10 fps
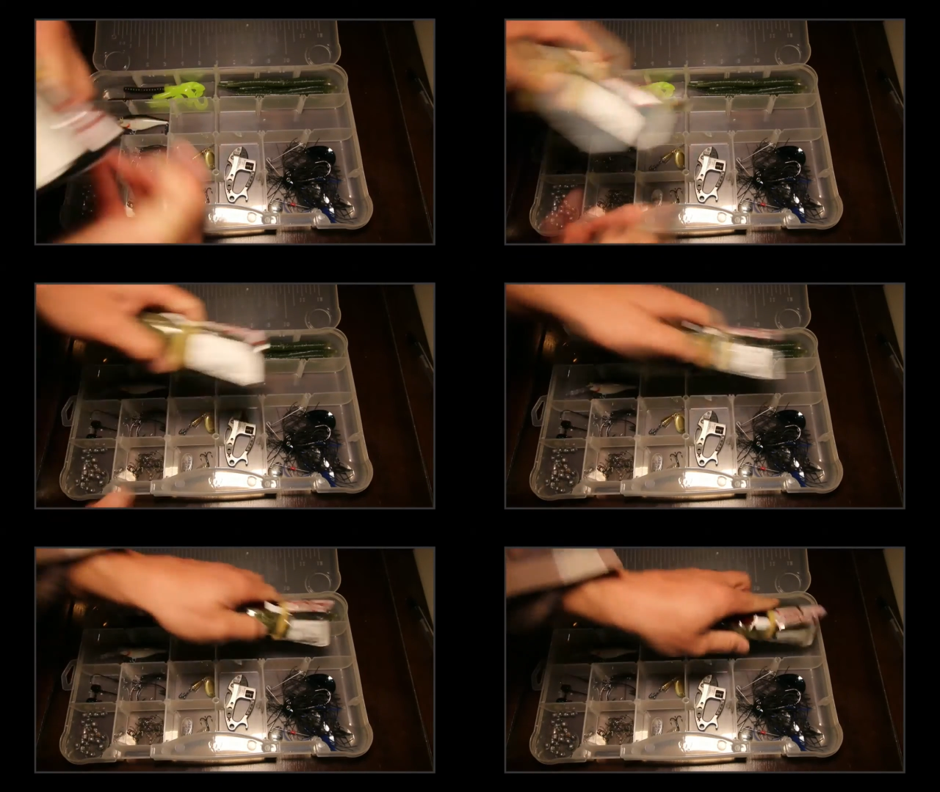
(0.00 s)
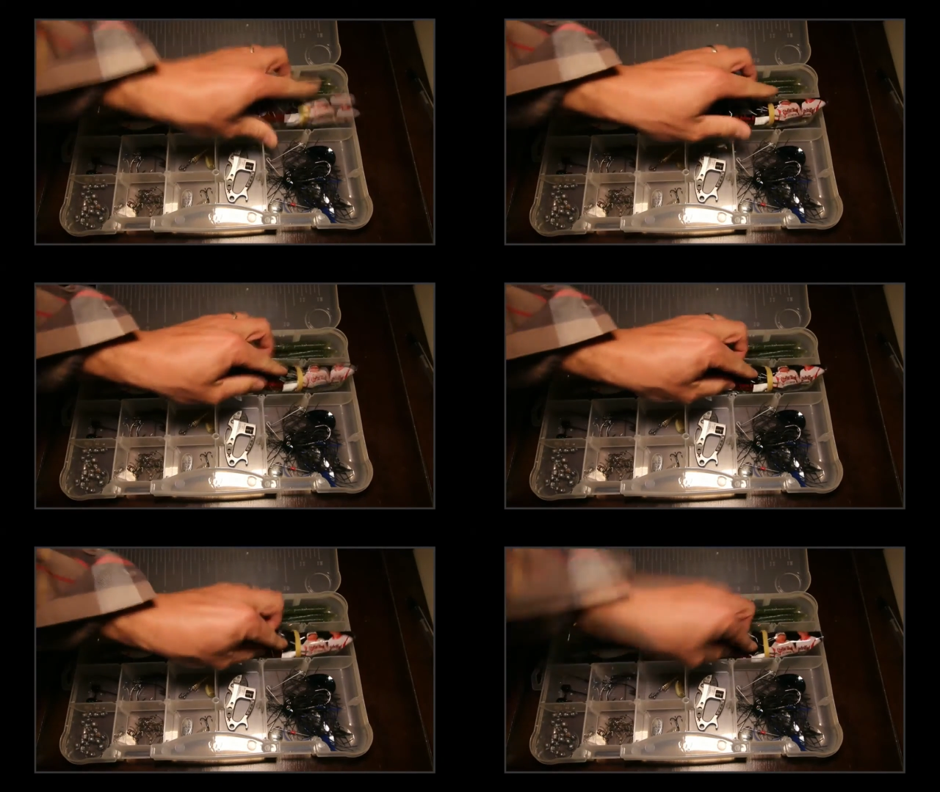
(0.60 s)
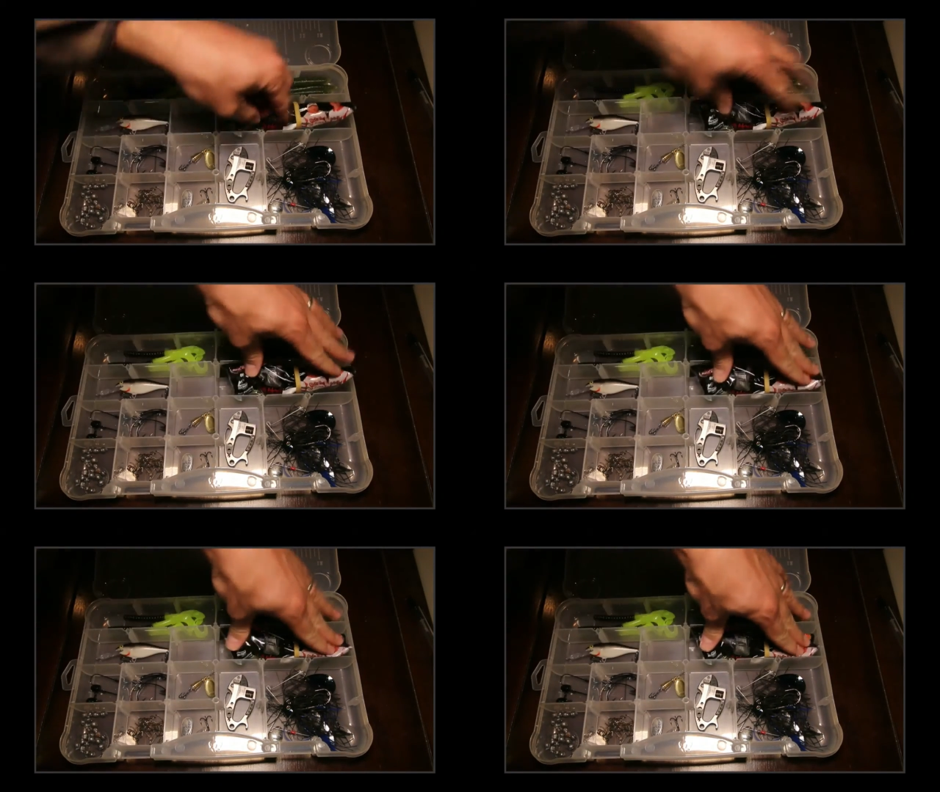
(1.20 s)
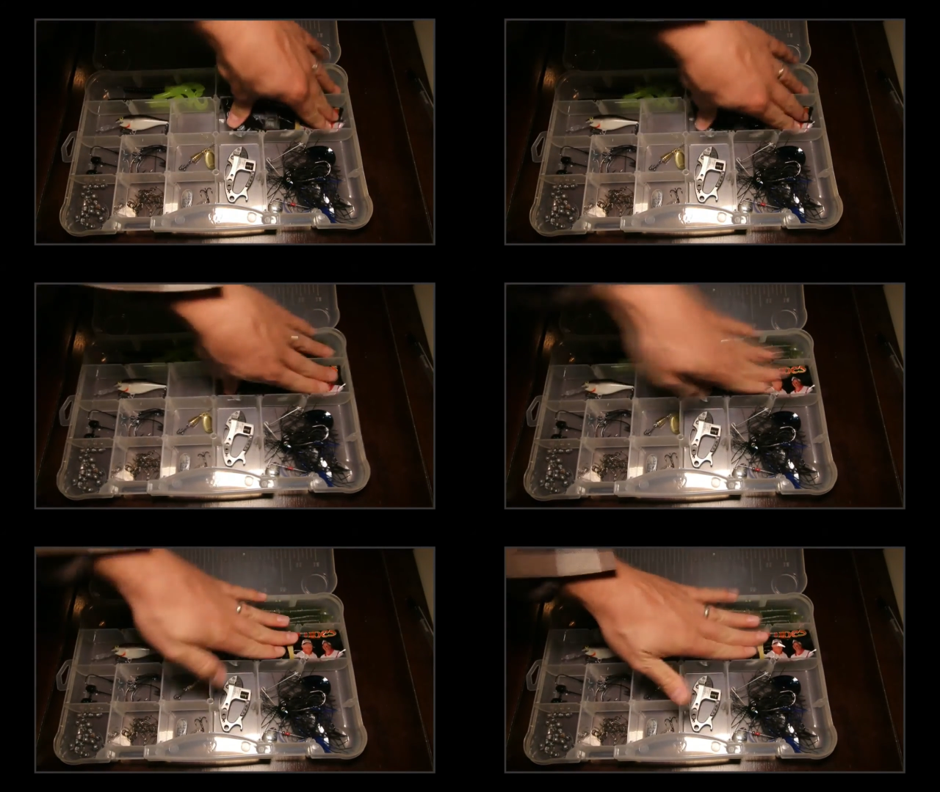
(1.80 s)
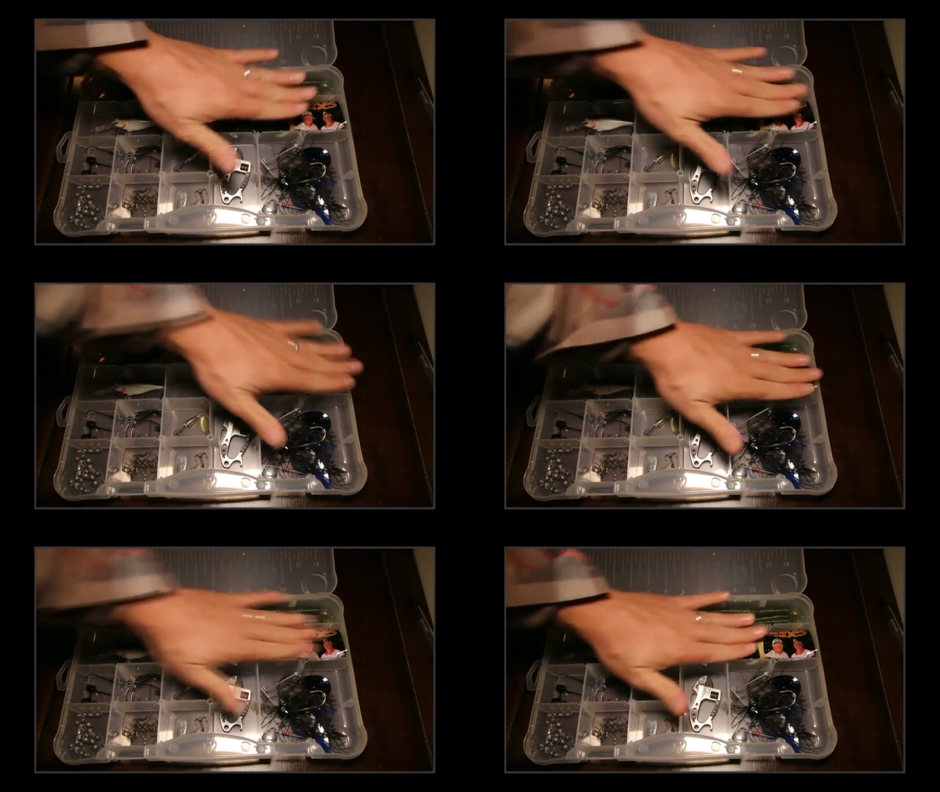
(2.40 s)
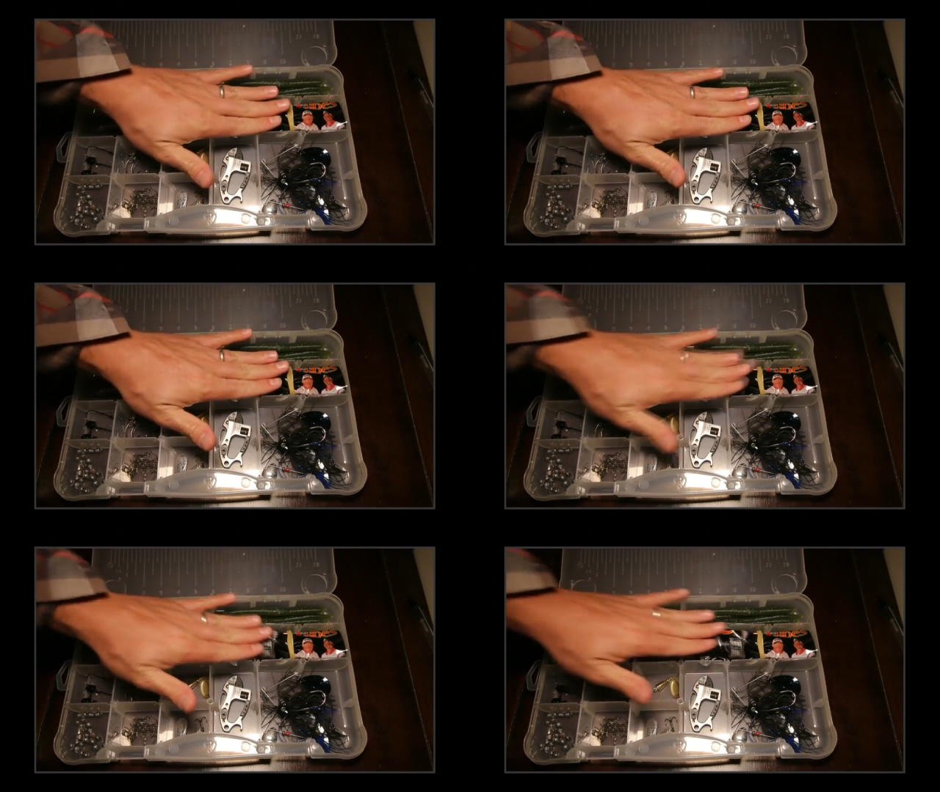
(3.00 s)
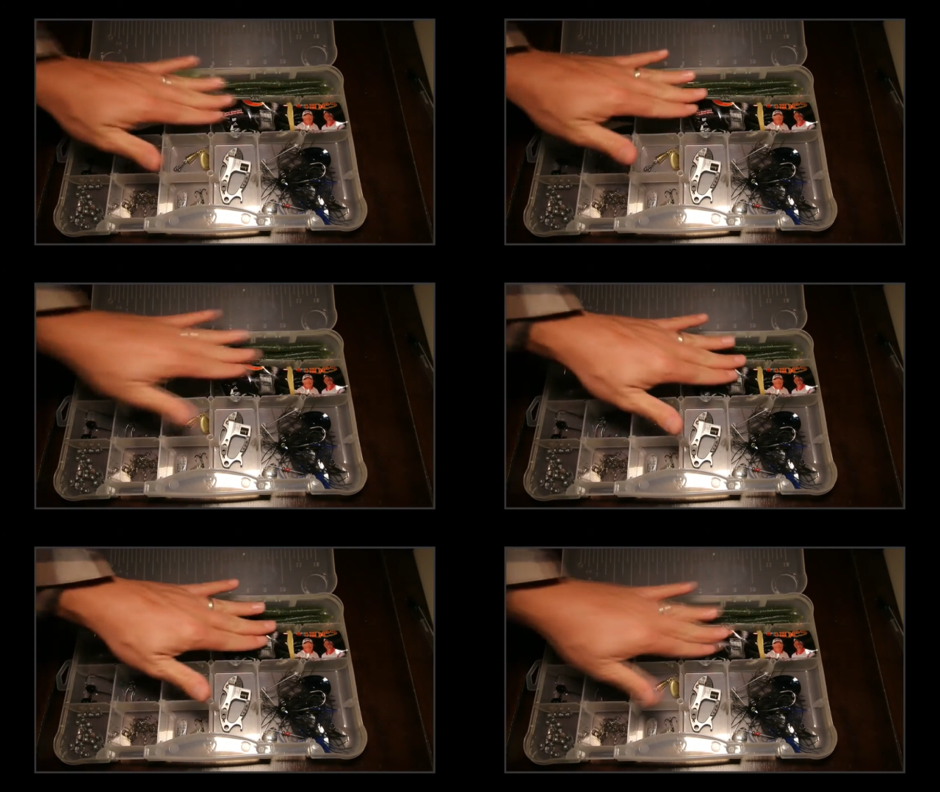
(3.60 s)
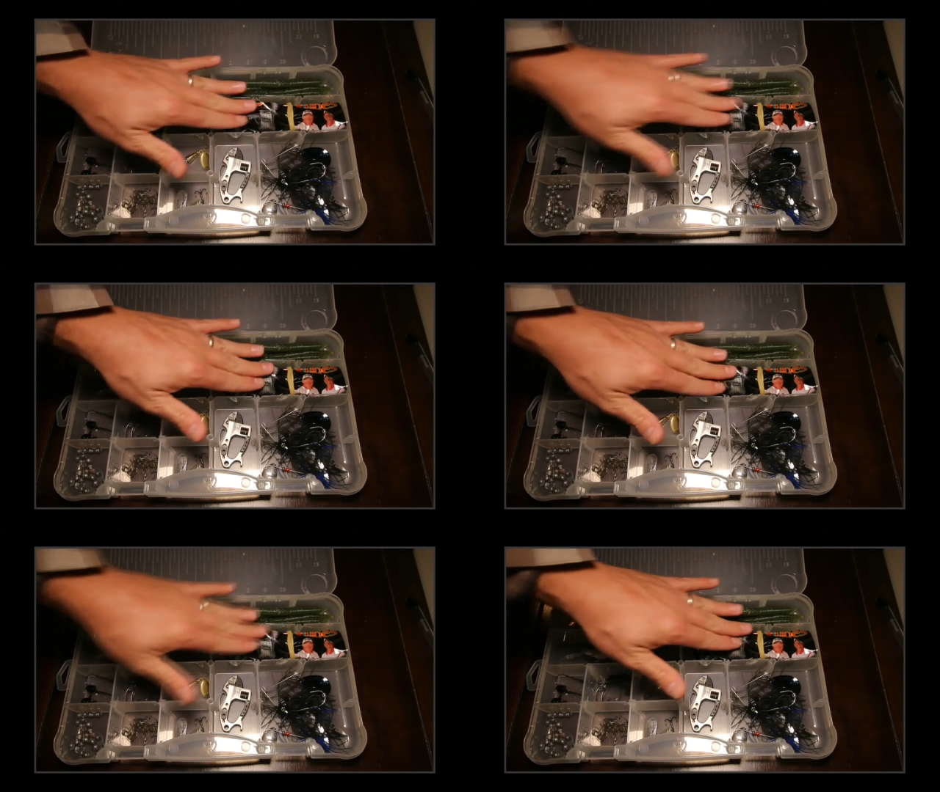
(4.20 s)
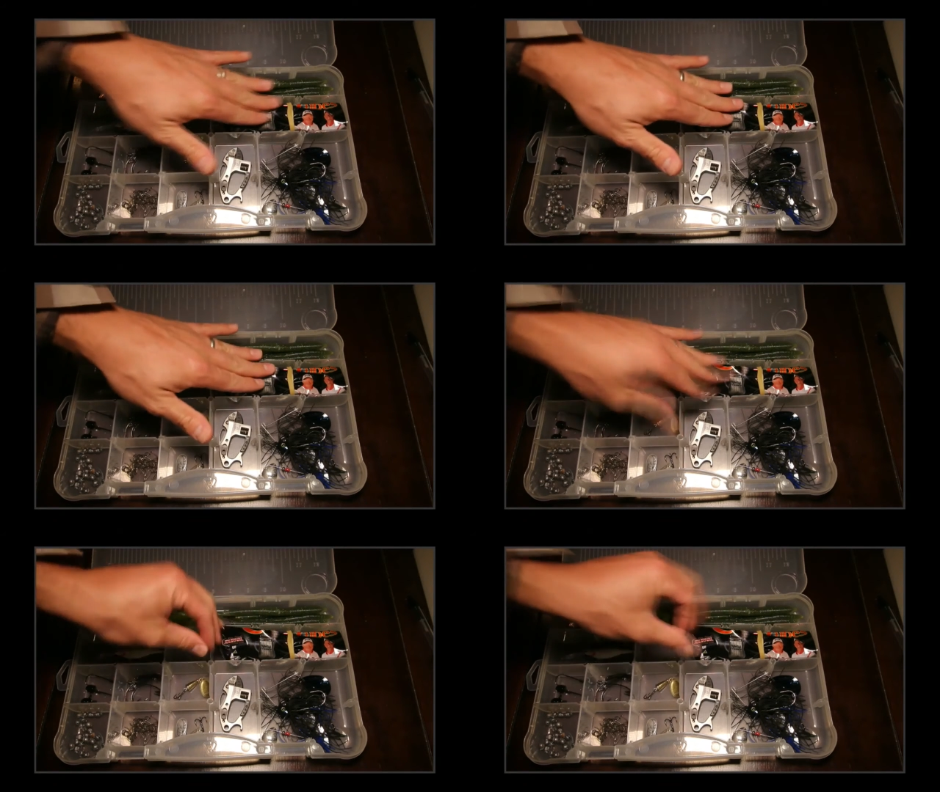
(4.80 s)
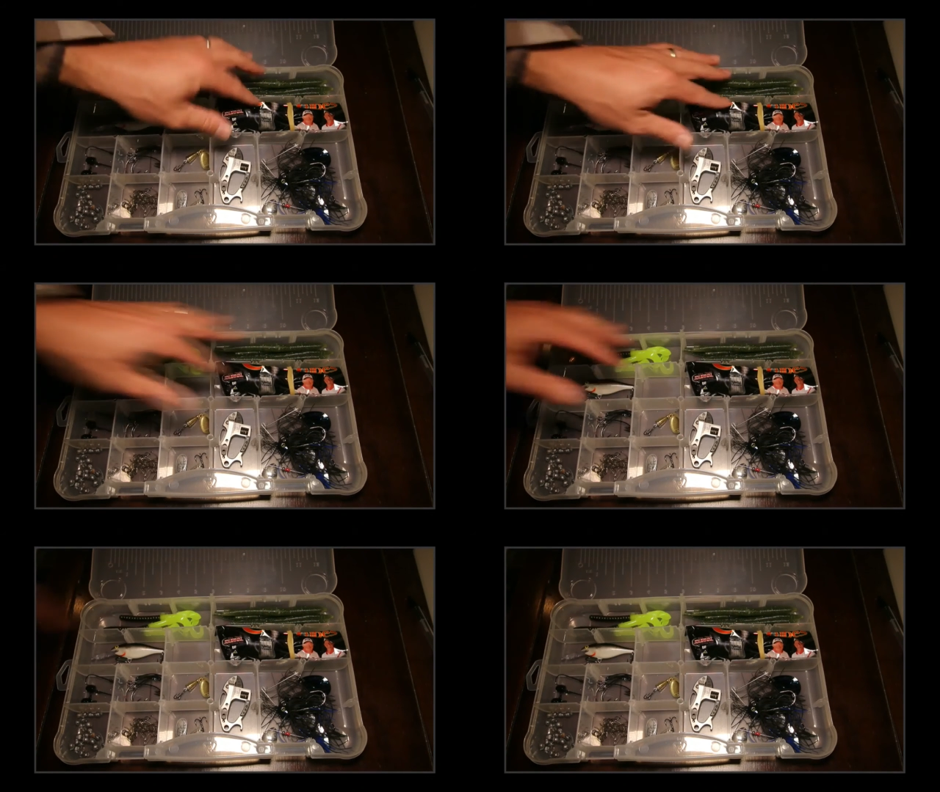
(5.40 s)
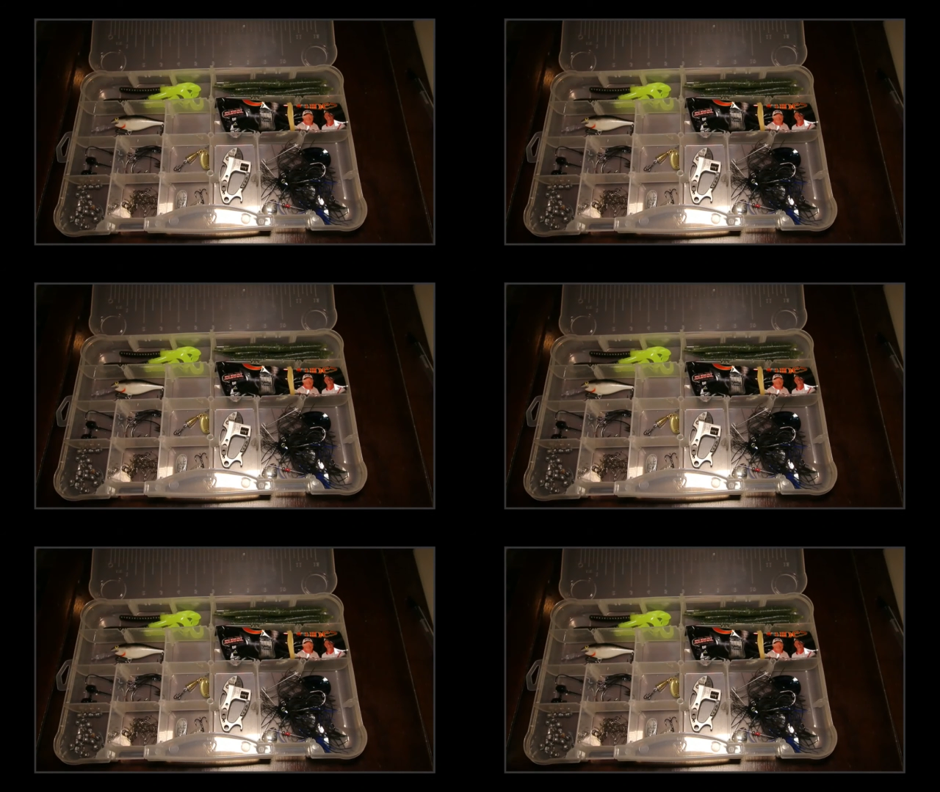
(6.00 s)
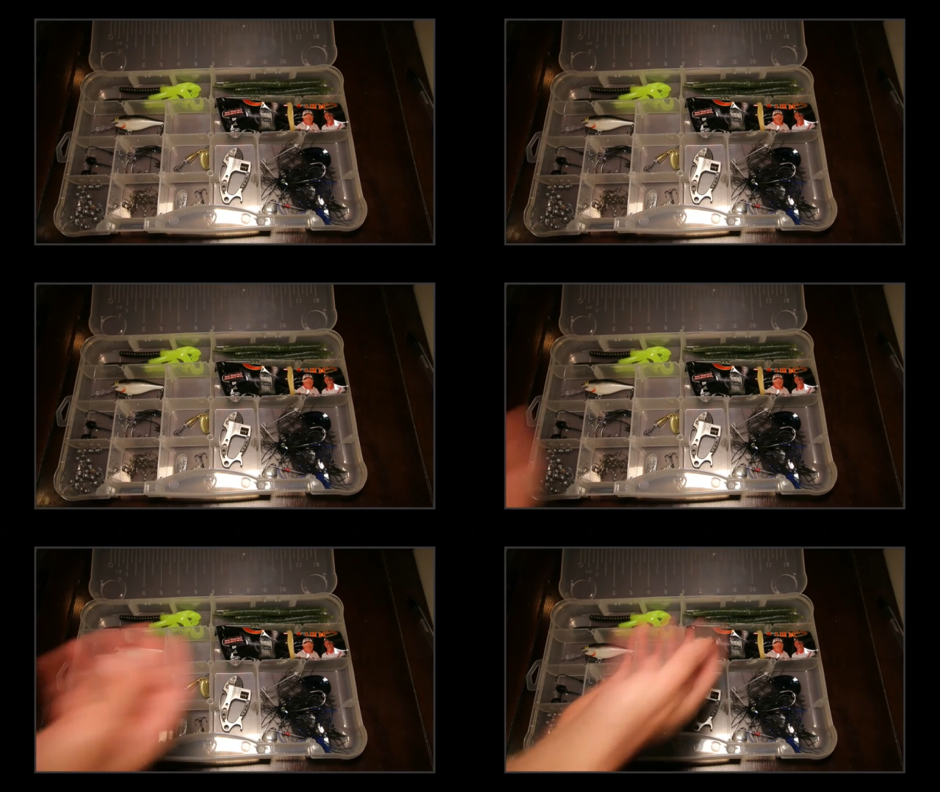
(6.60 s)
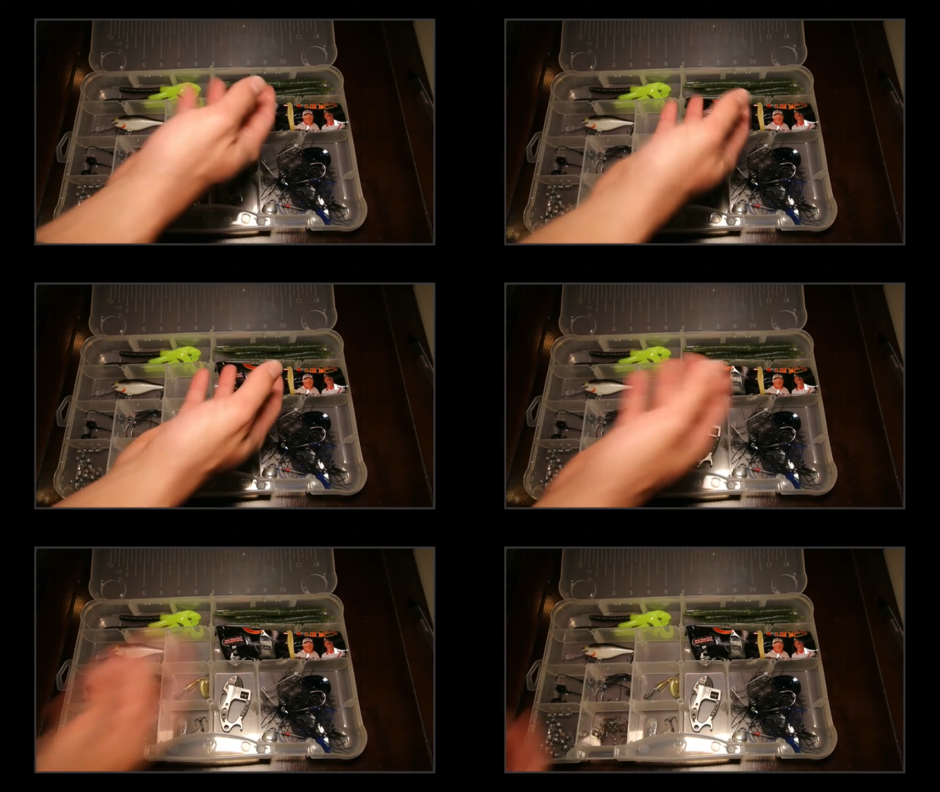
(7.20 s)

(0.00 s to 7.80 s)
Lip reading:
[unreadable: no face in view]